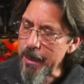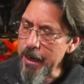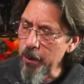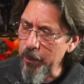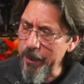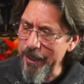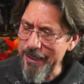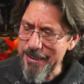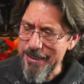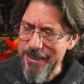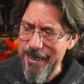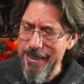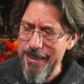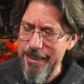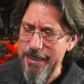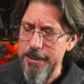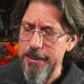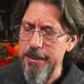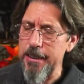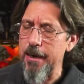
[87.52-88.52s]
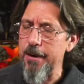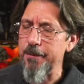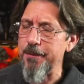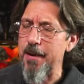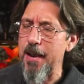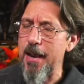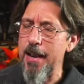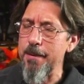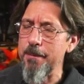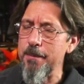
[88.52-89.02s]
And when I say this stuff,
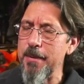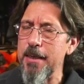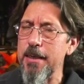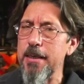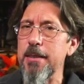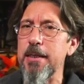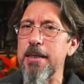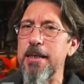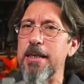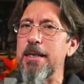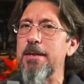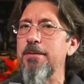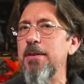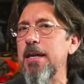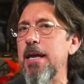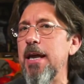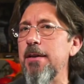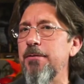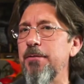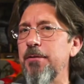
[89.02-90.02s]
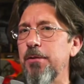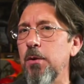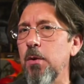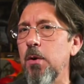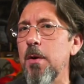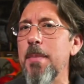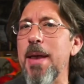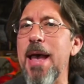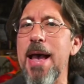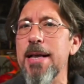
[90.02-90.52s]
I mean the EVA
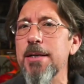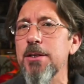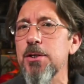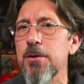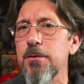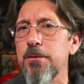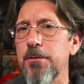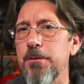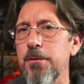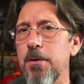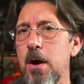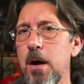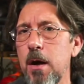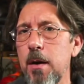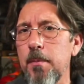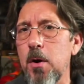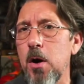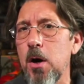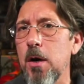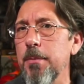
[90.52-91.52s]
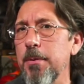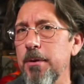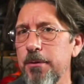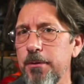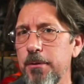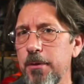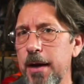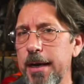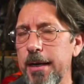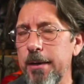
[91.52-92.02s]
floor mats from Harbor
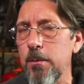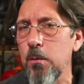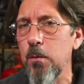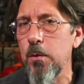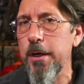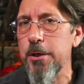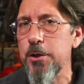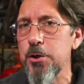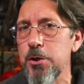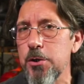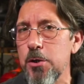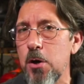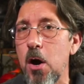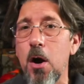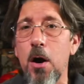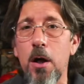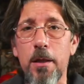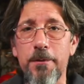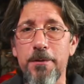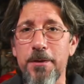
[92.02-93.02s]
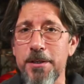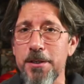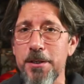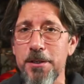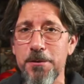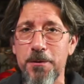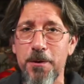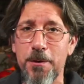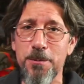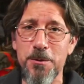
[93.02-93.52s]
Freight, which all of us
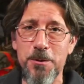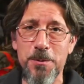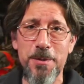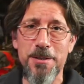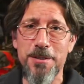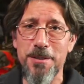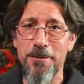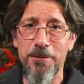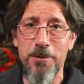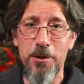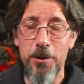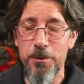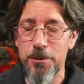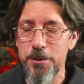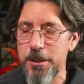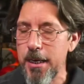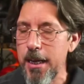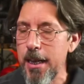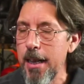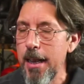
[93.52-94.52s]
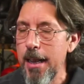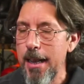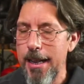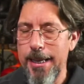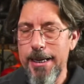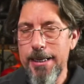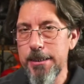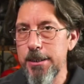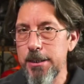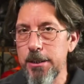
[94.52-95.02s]
as foamsmiths have used,
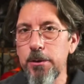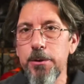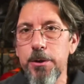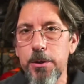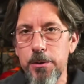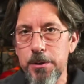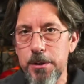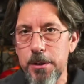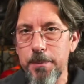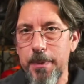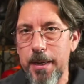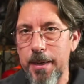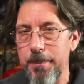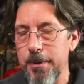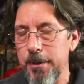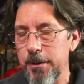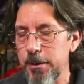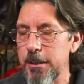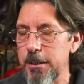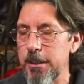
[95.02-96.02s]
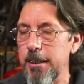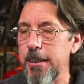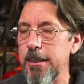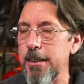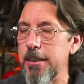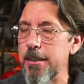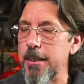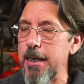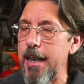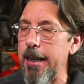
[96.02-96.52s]
and I still use in my builds to
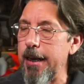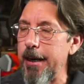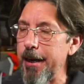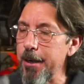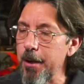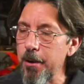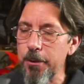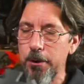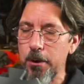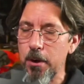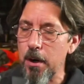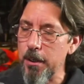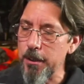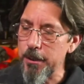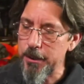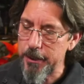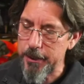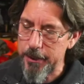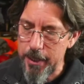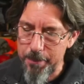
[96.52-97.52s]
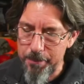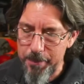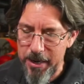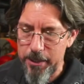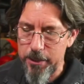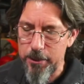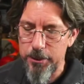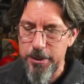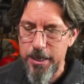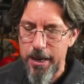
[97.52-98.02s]
this day. And I know there are some
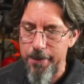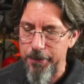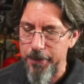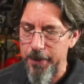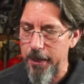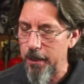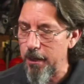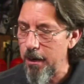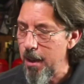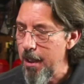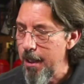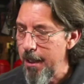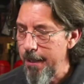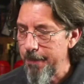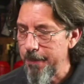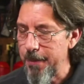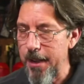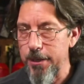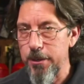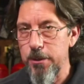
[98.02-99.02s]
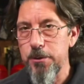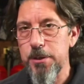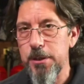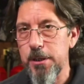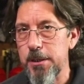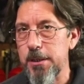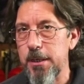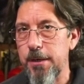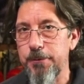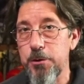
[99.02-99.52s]
makers out there that use
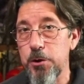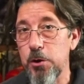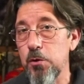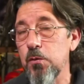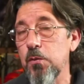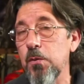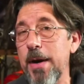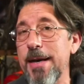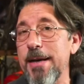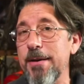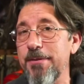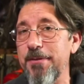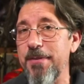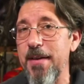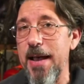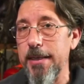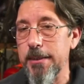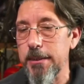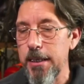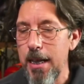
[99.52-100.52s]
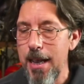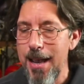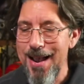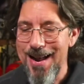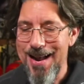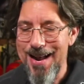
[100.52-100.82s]
this stuff to great effect.